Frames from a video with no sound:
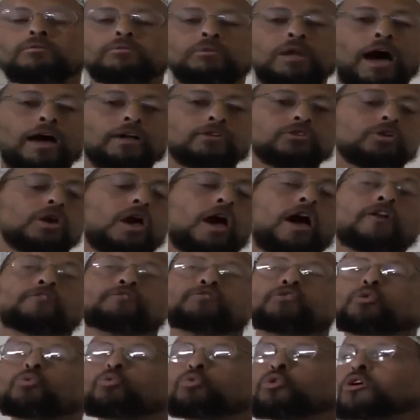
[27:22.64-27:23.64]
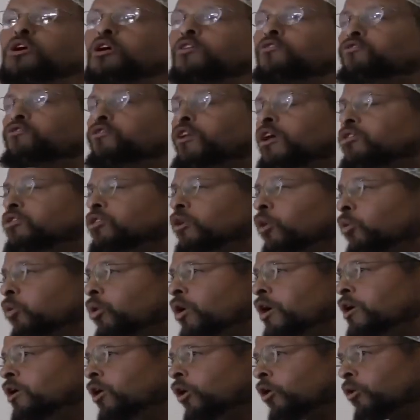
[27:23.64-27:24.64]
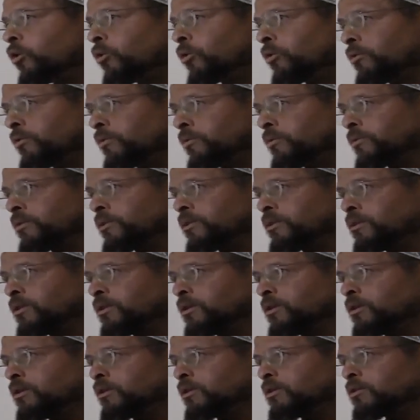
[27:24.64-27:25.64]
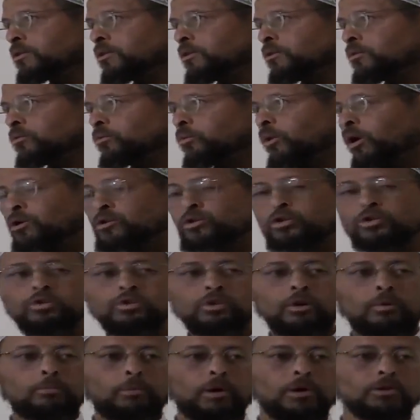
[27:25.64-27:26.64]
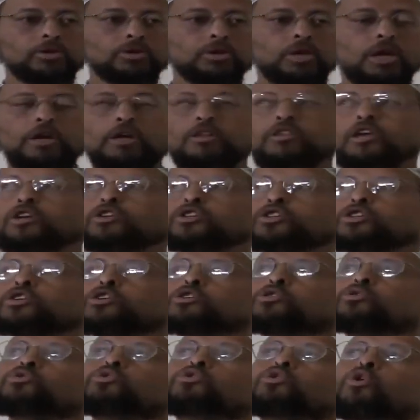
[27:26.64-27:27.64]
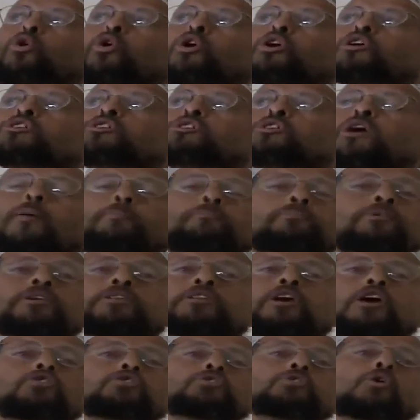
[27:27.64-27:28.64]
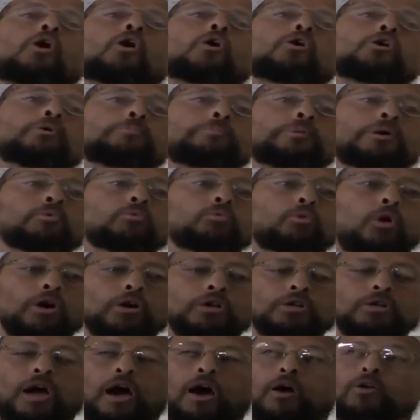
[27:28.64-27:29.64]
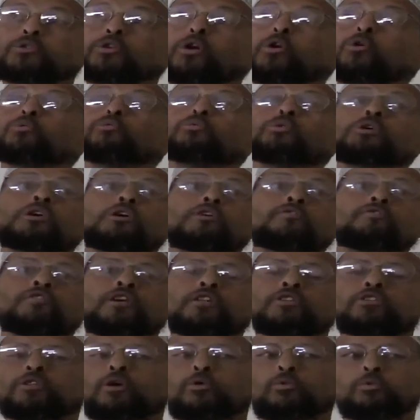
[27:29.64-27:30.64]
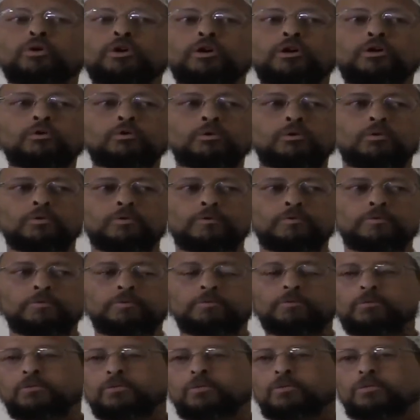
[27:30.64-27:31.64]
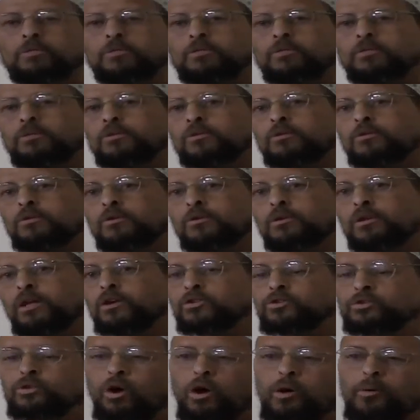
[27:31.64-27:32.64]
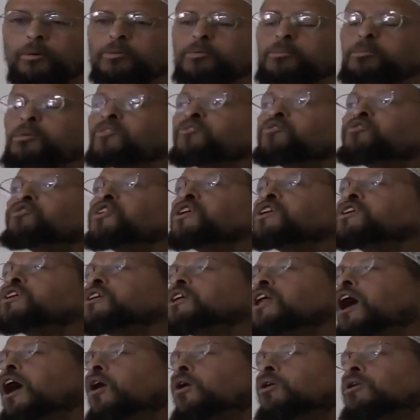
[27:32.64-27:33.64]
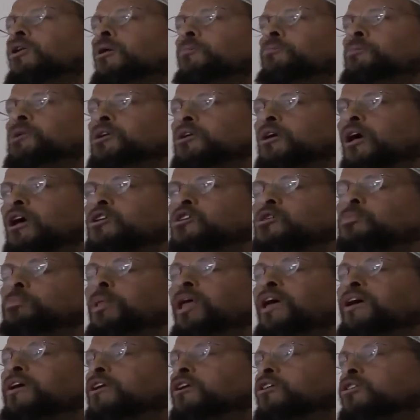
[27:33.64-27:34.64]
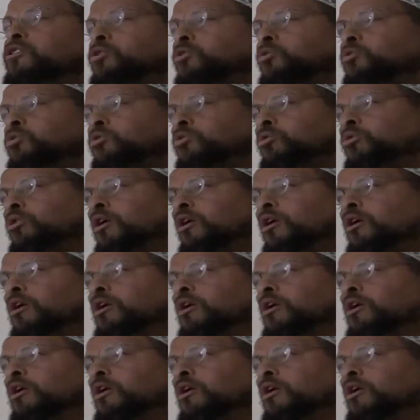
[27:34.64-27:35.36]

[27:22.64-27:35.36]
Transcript: Not to have to reinvent the wheel. What does someone say? They see you doing something that's already been worked out. Don't reinvent the wheel. That's already been figured out. Let me explain it to you.